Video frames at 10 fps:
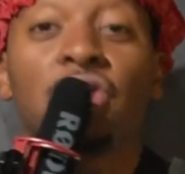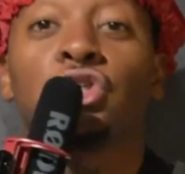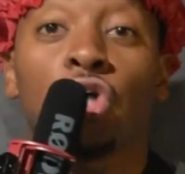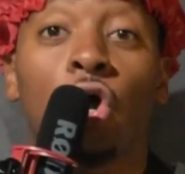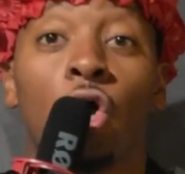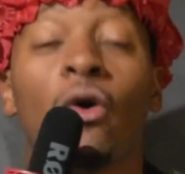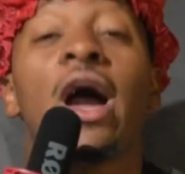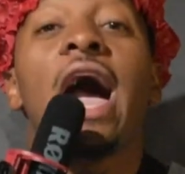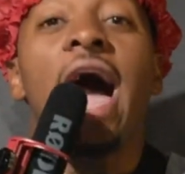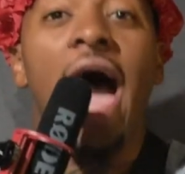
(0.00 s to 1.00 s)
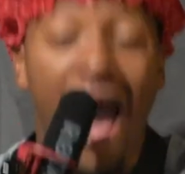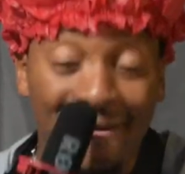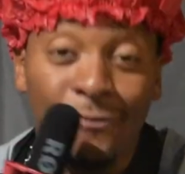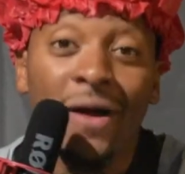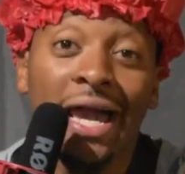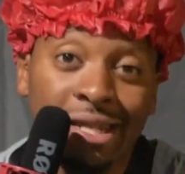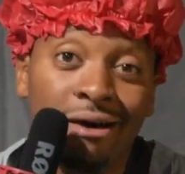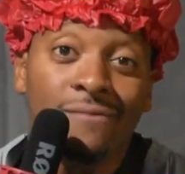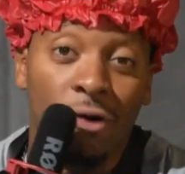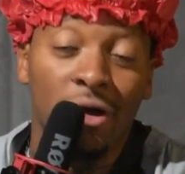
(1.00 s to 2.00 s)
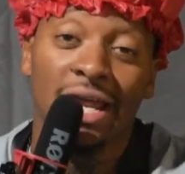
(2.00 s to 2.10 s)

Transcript: show after I get off work.